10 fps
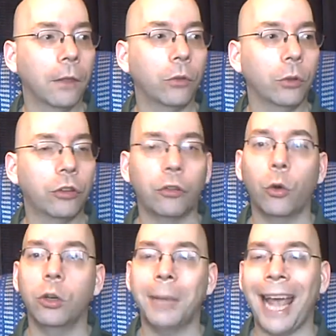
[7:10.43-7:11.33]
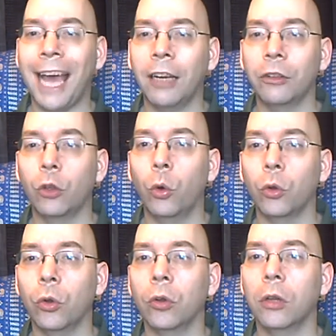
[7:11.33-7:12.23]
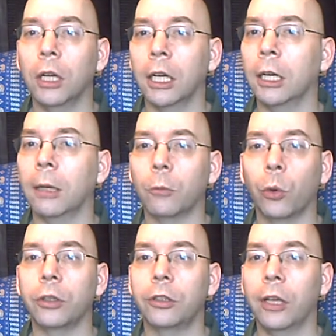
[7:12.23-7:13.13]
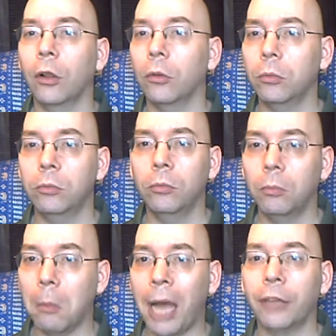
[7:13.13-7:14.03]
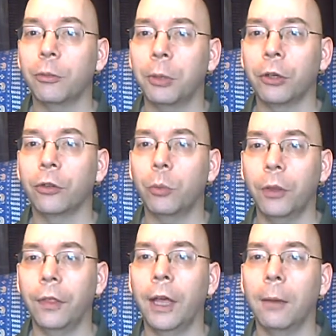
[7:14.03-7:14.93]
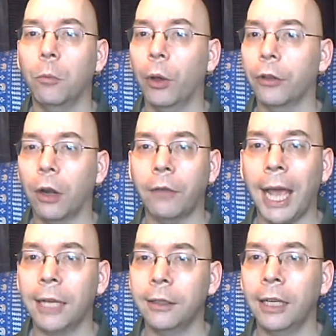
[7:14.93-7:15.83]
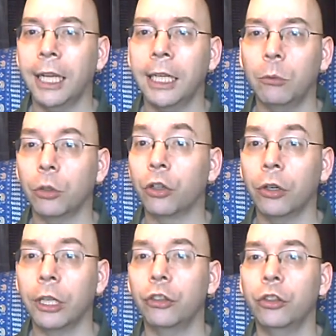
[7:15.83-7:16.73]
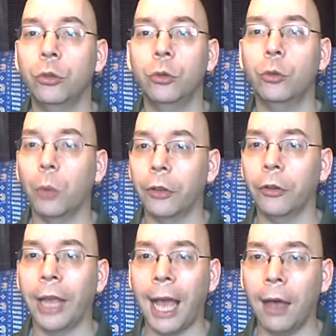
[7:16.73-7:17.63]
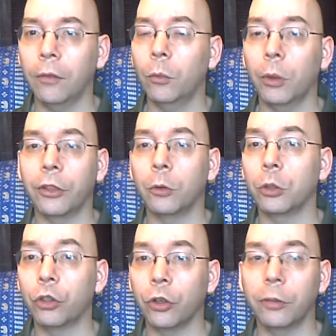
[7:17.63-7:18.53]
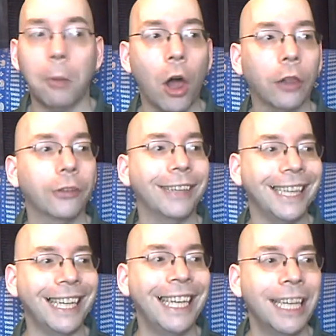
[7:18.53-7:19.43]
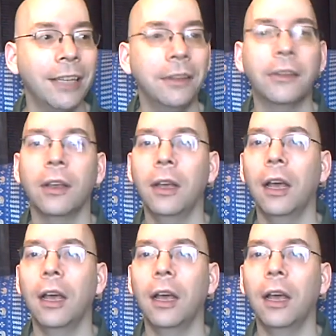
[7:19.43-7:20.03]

So it's just going to be anecdotal. I'm going to tell my experience with them, whether I've had any return issues, what their returns policy is,